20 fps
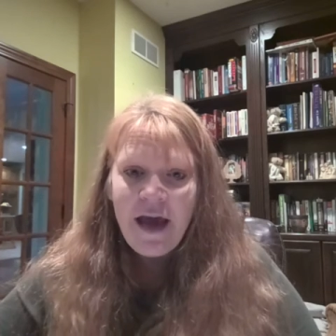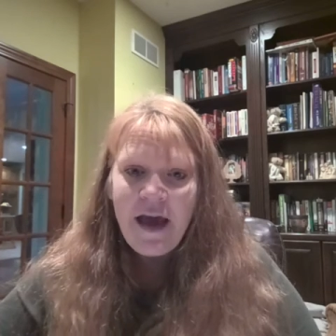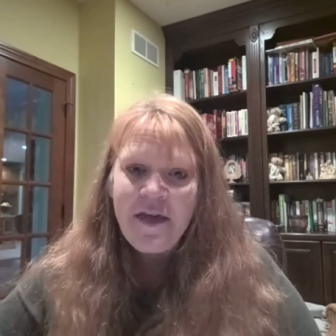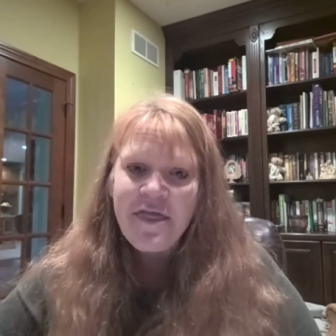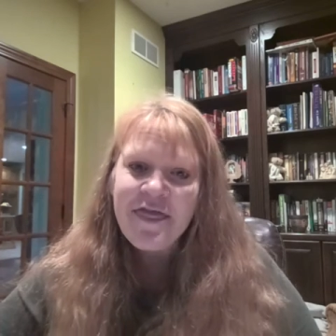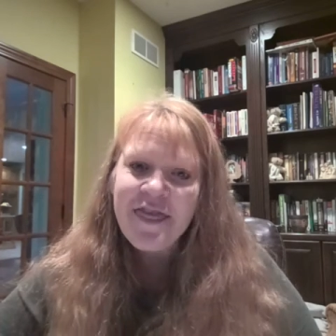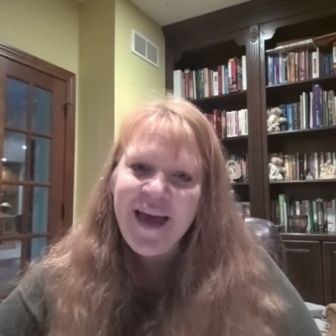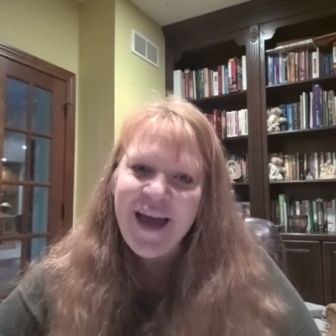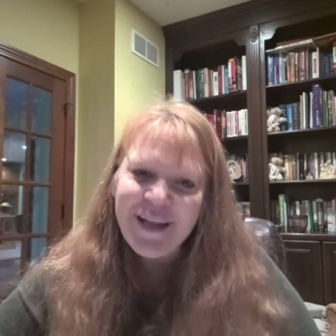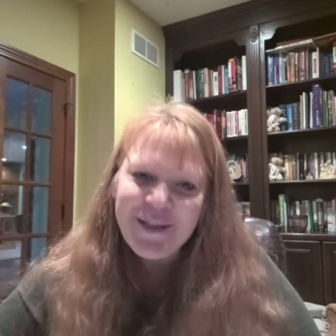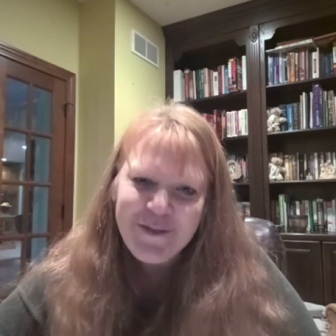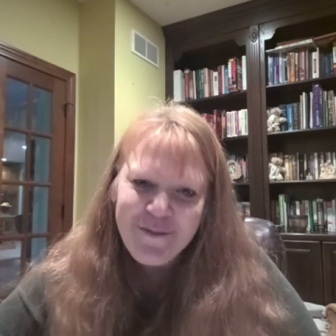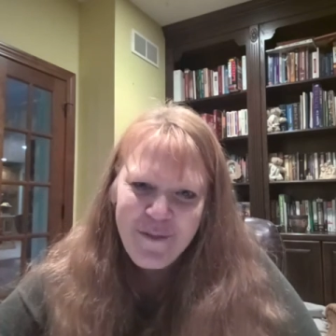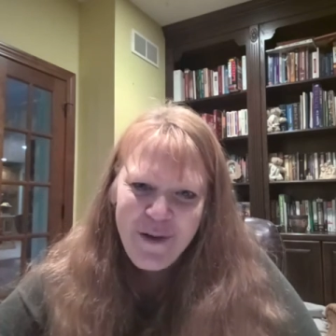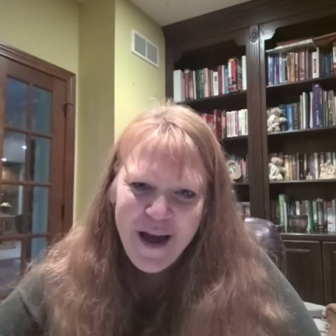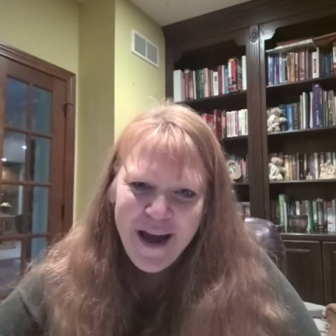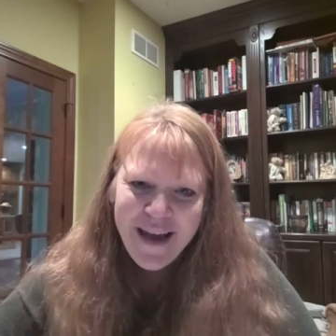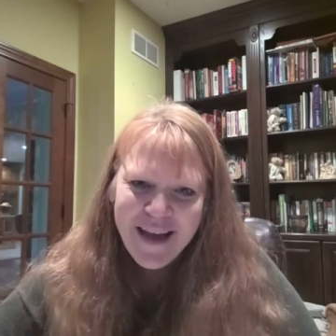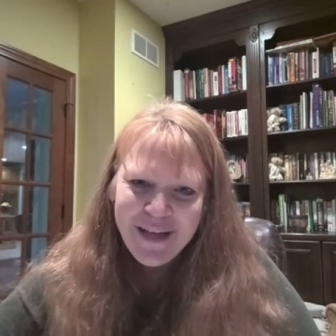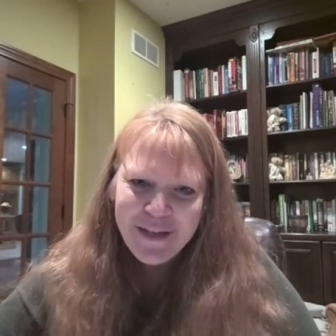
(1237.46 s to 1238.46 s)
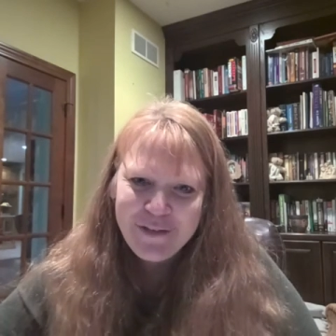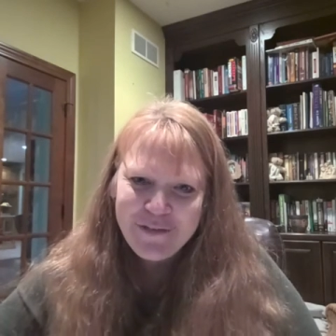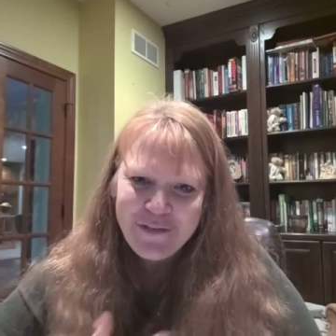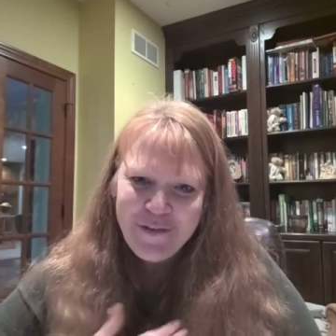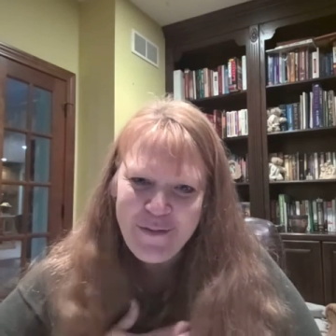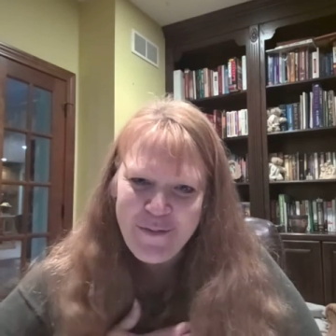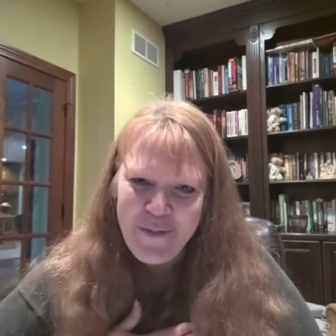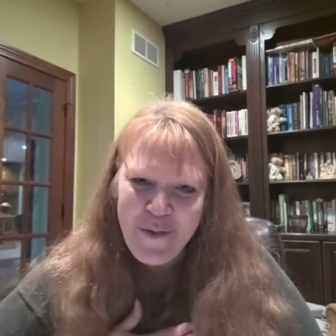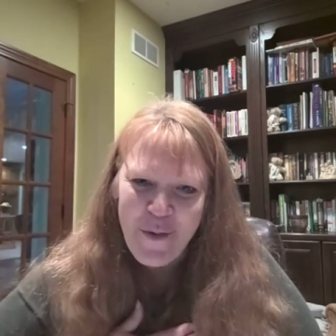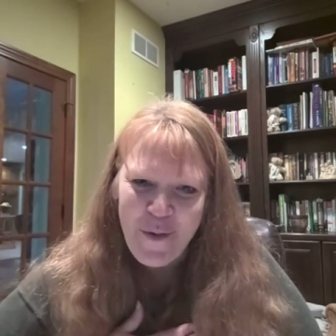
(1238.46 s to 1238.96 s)
And that's why it's
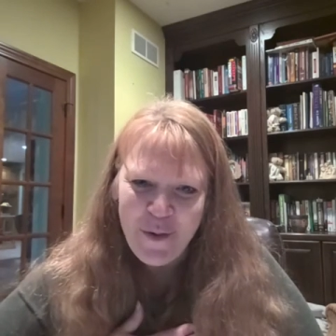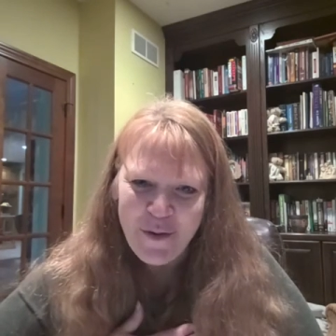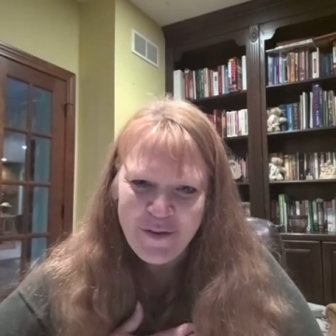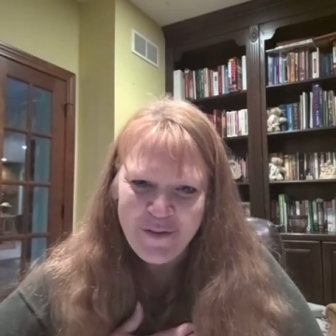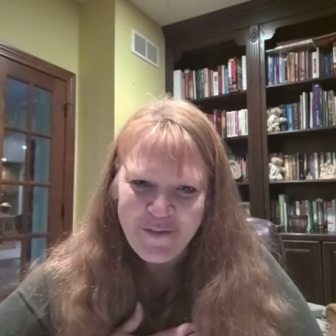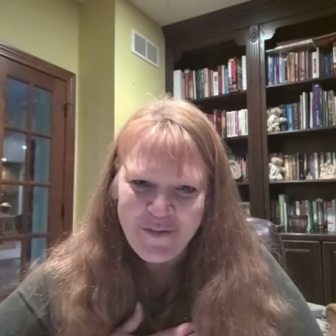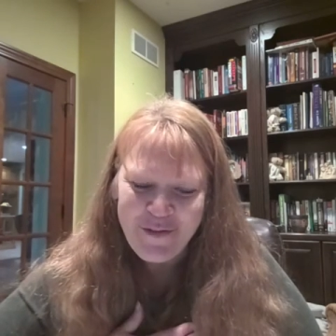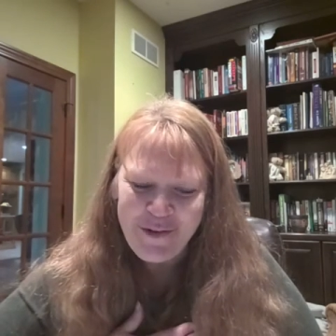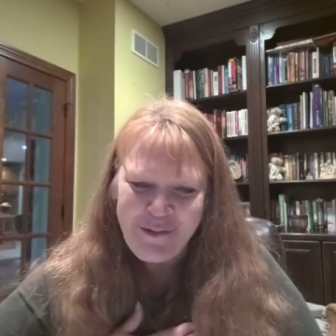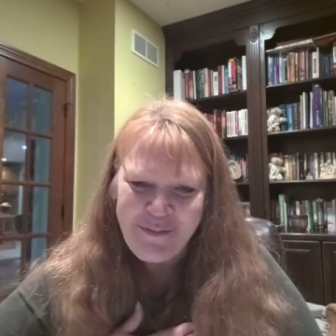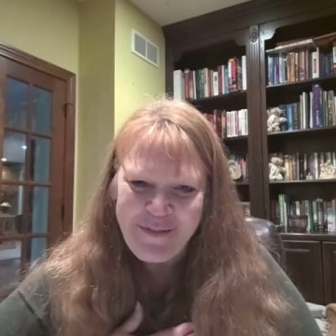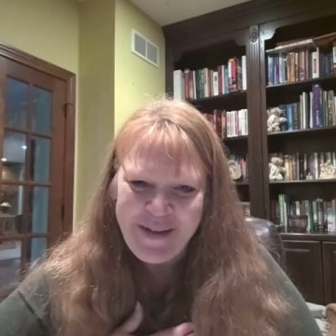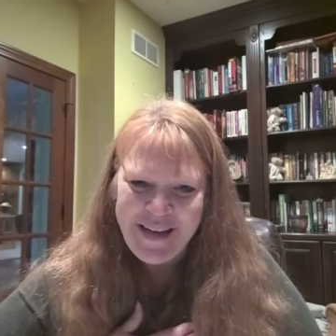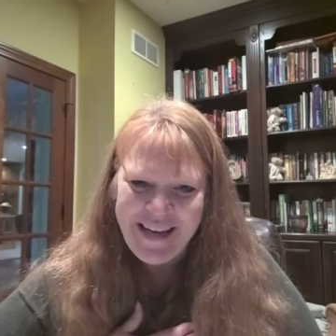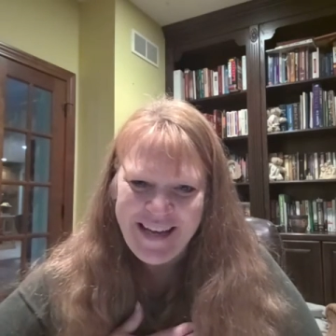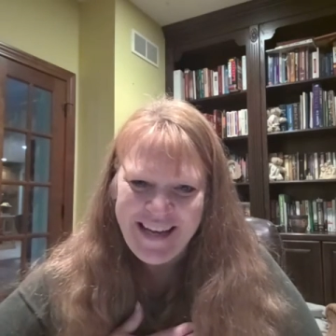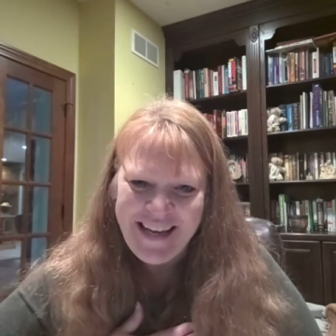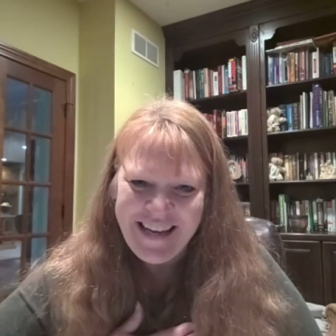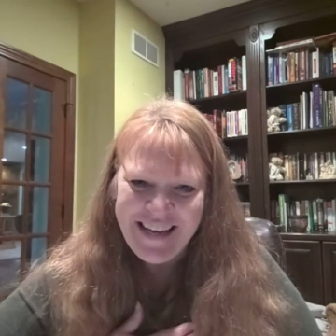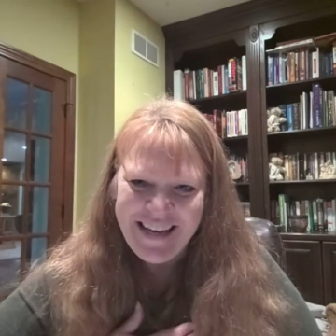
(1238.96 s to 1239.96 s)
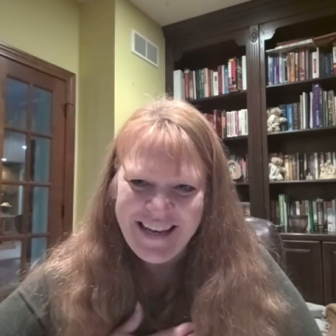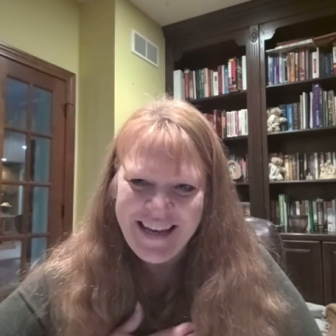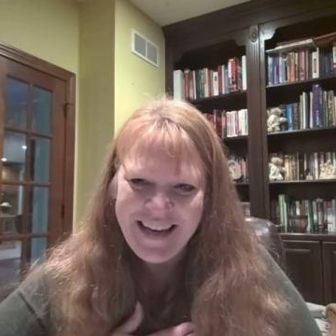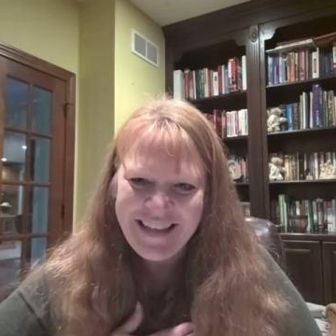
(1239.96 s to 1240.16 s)
so important for me.